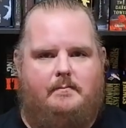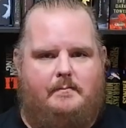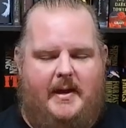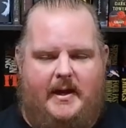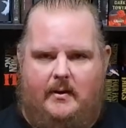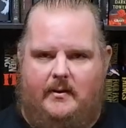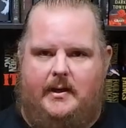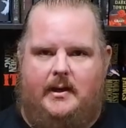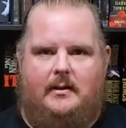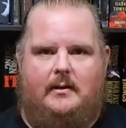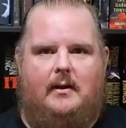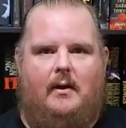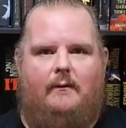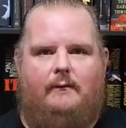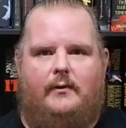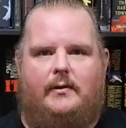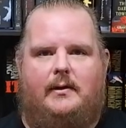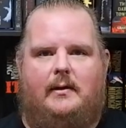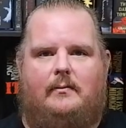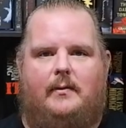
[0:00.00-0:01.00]
Period.
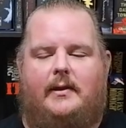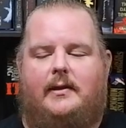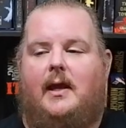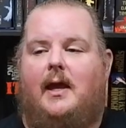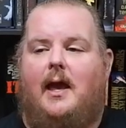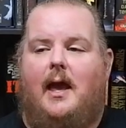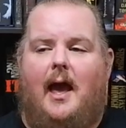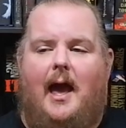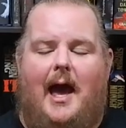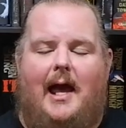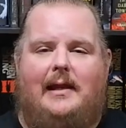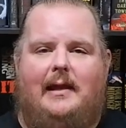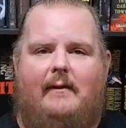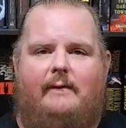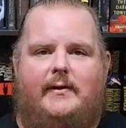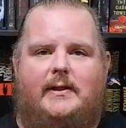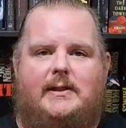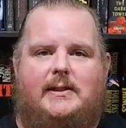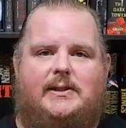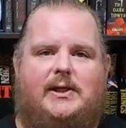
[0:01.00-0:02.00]
Over and done with. I
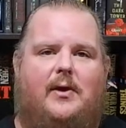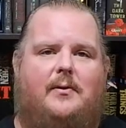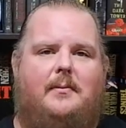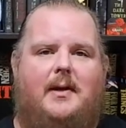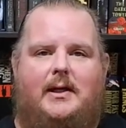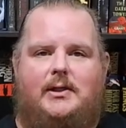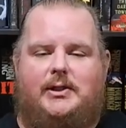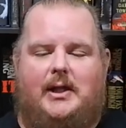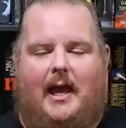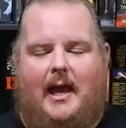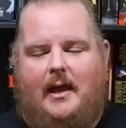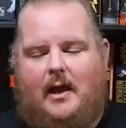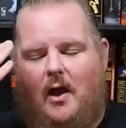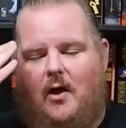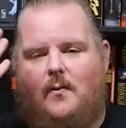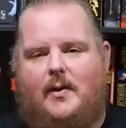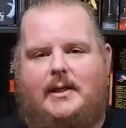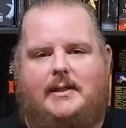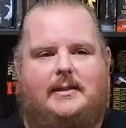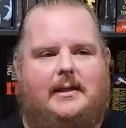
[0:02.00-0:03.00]
love it so much. I
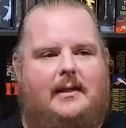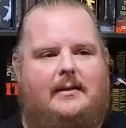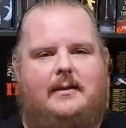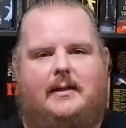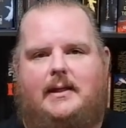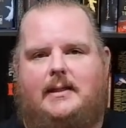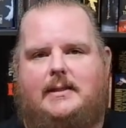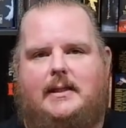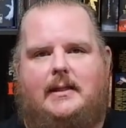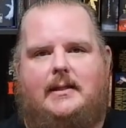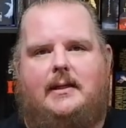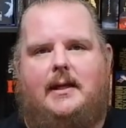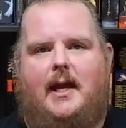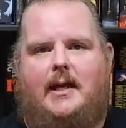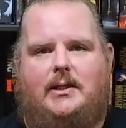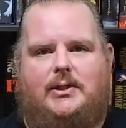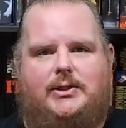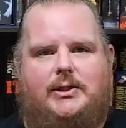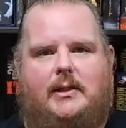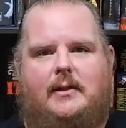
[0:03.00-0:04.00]
always think that it's in
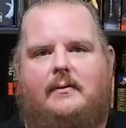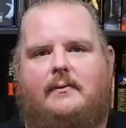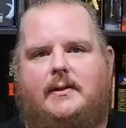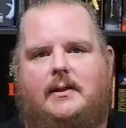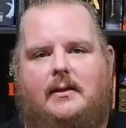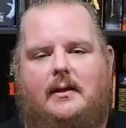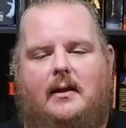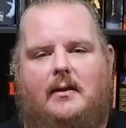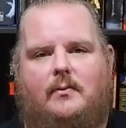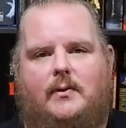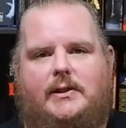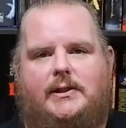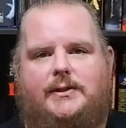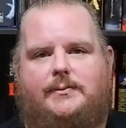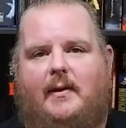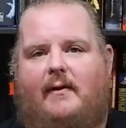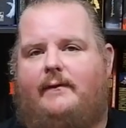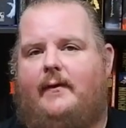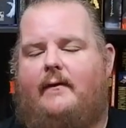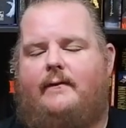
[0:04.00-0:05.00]
Night Shift, which
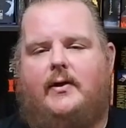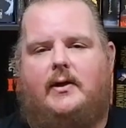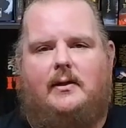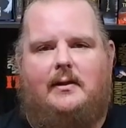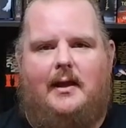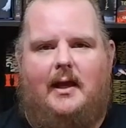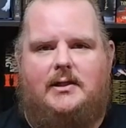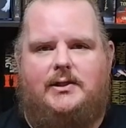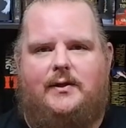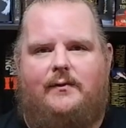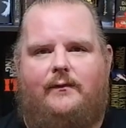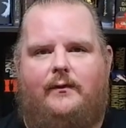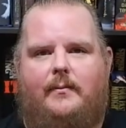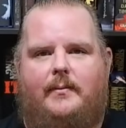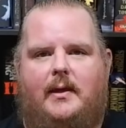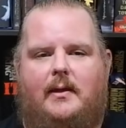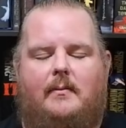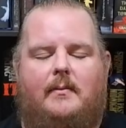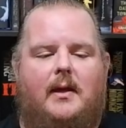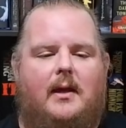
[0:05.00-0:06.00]
is my favorite collection
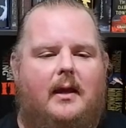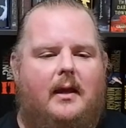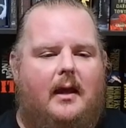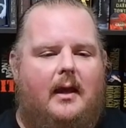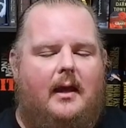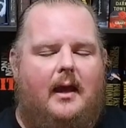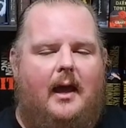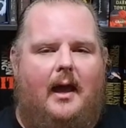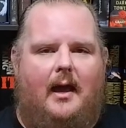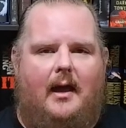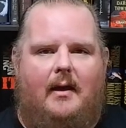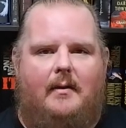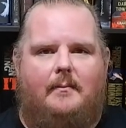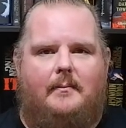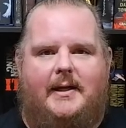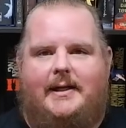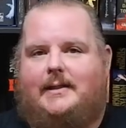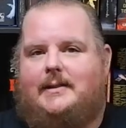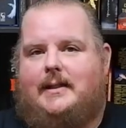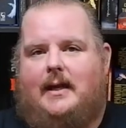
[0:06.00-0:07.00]
from him.
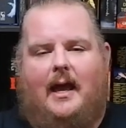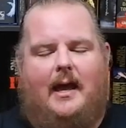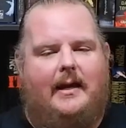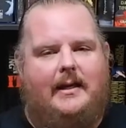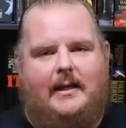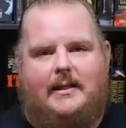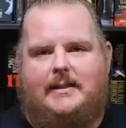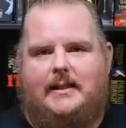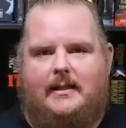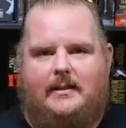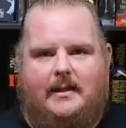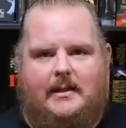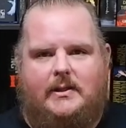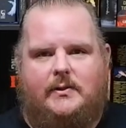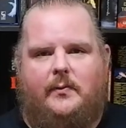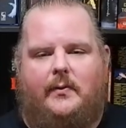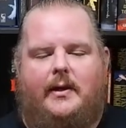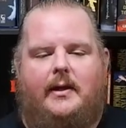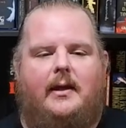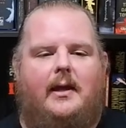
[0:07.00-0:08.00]
But it's not. It's in
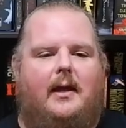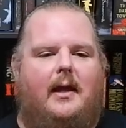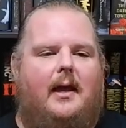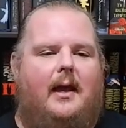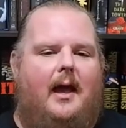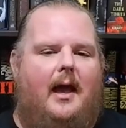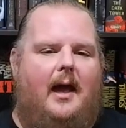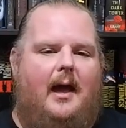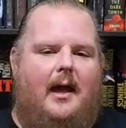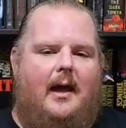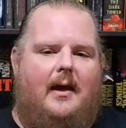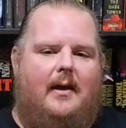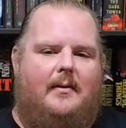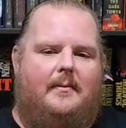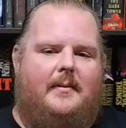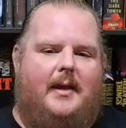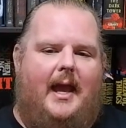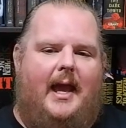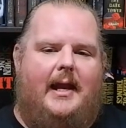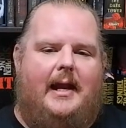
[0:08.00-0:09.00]
this one.
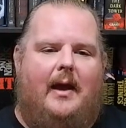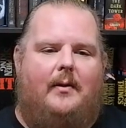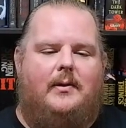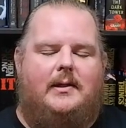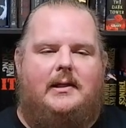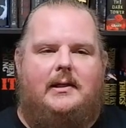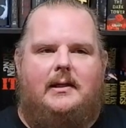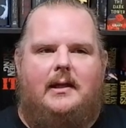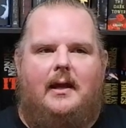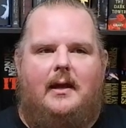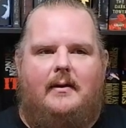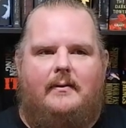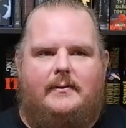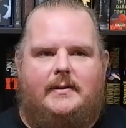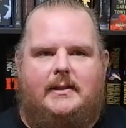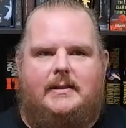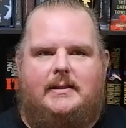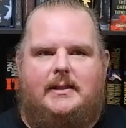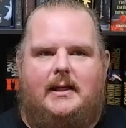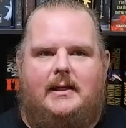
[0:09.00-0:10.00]
And I would
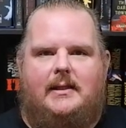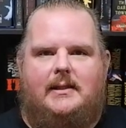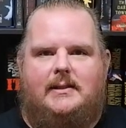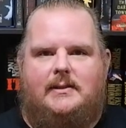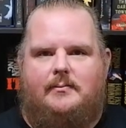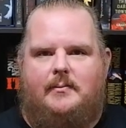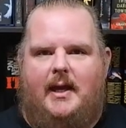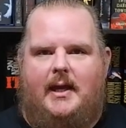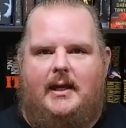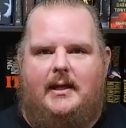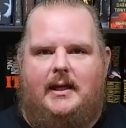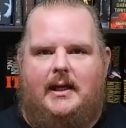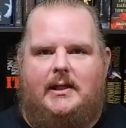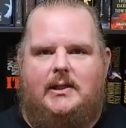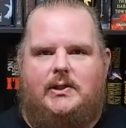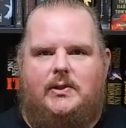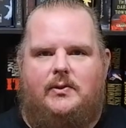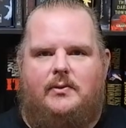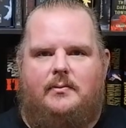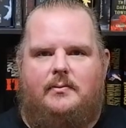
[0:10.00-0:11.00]
love to see this made
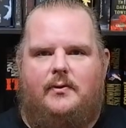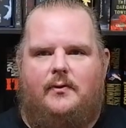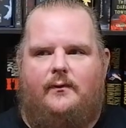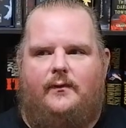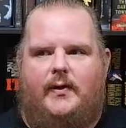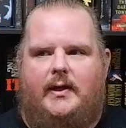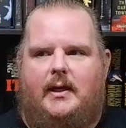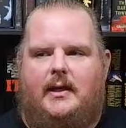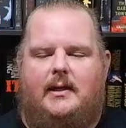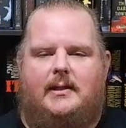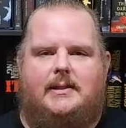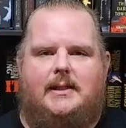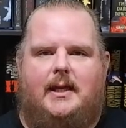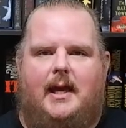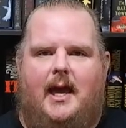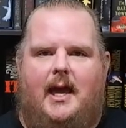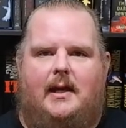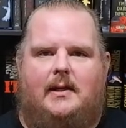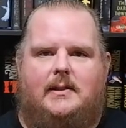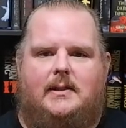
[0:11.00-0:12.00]
into a movie. It's
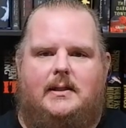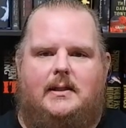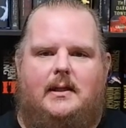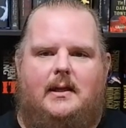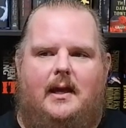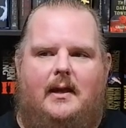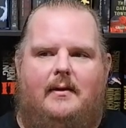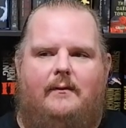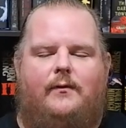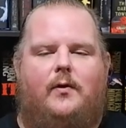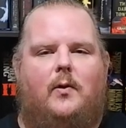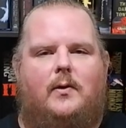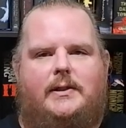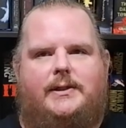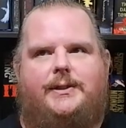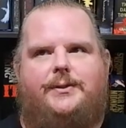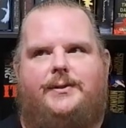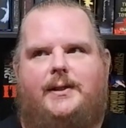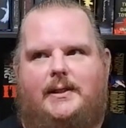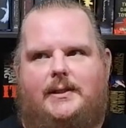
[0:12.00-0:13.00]
got, of
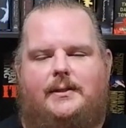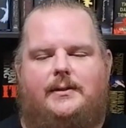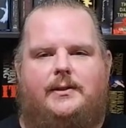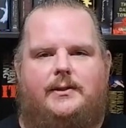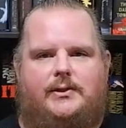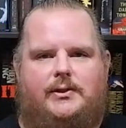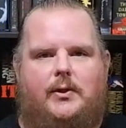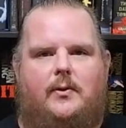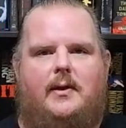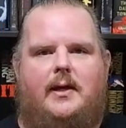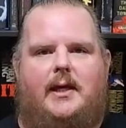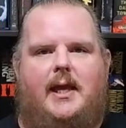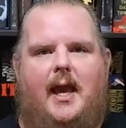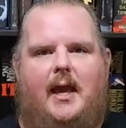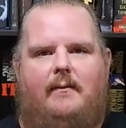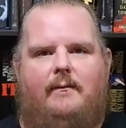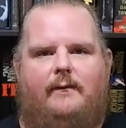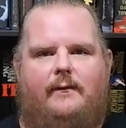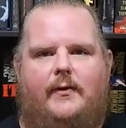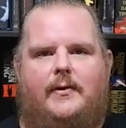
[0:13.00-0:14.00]
course, the story
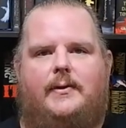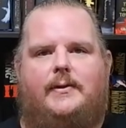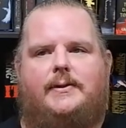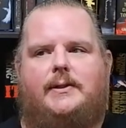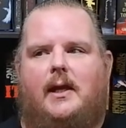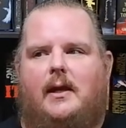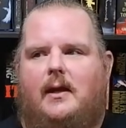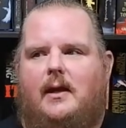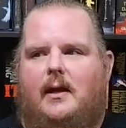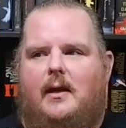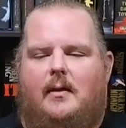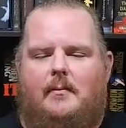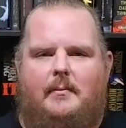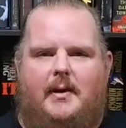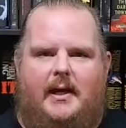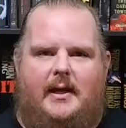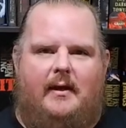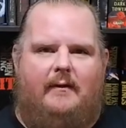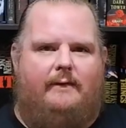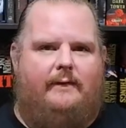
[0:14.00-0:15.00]
came first,
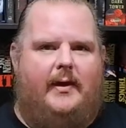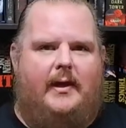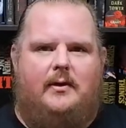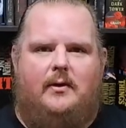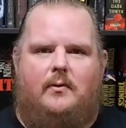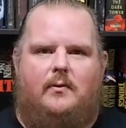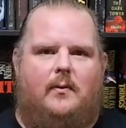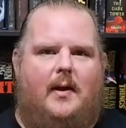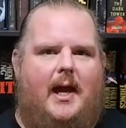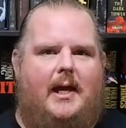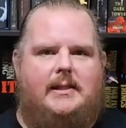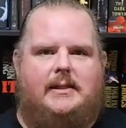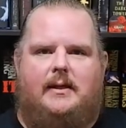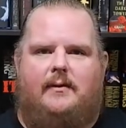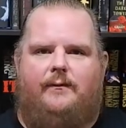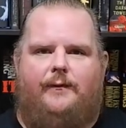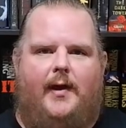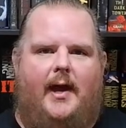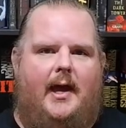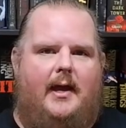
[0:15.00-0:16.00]
but Event
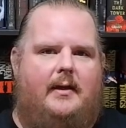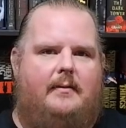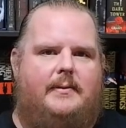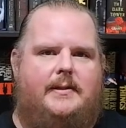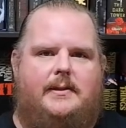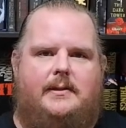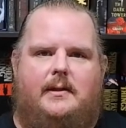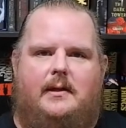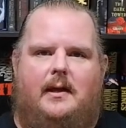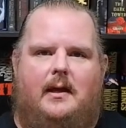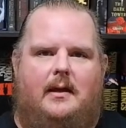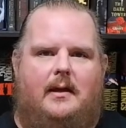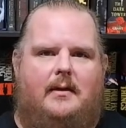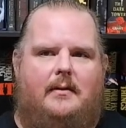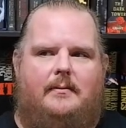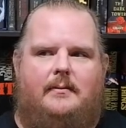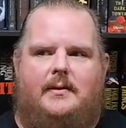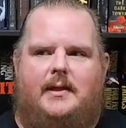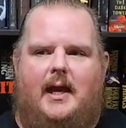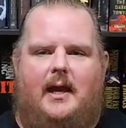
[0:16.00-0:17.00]
Horizon vibes.
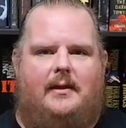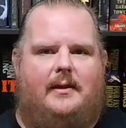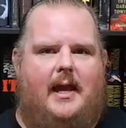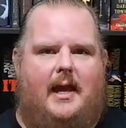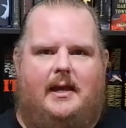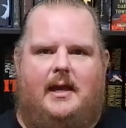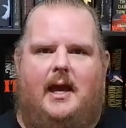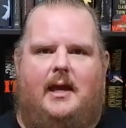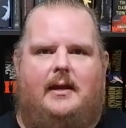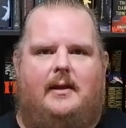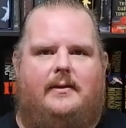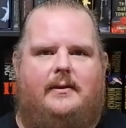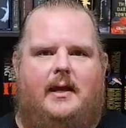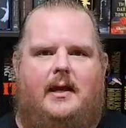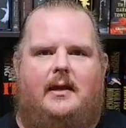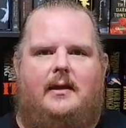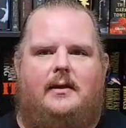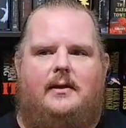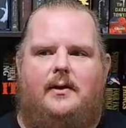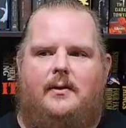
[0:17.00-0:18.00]
That kind of
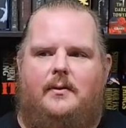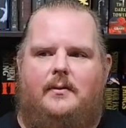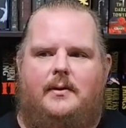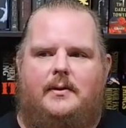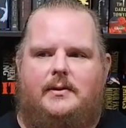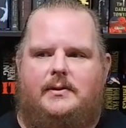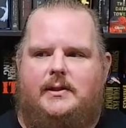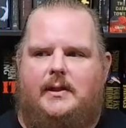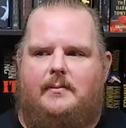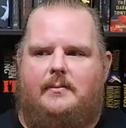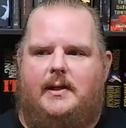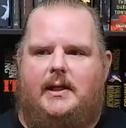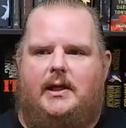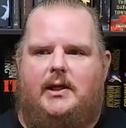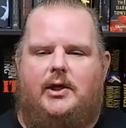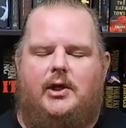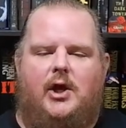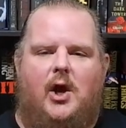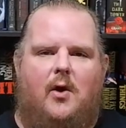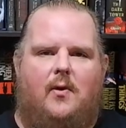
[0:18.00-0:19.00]
thing. You know,
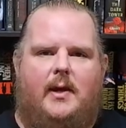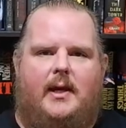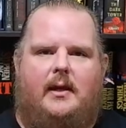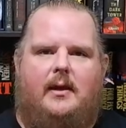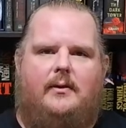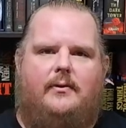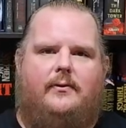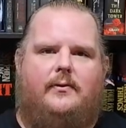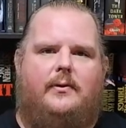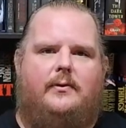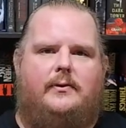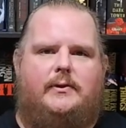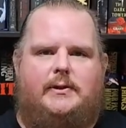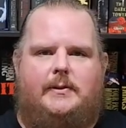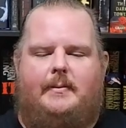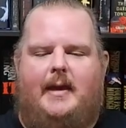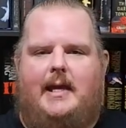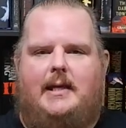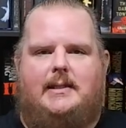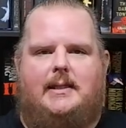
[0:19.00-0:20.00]
somebody going through
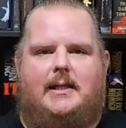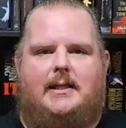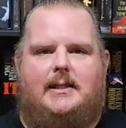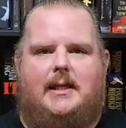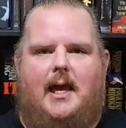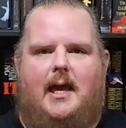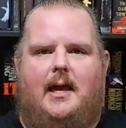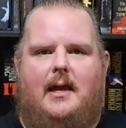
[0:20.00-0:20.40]
space and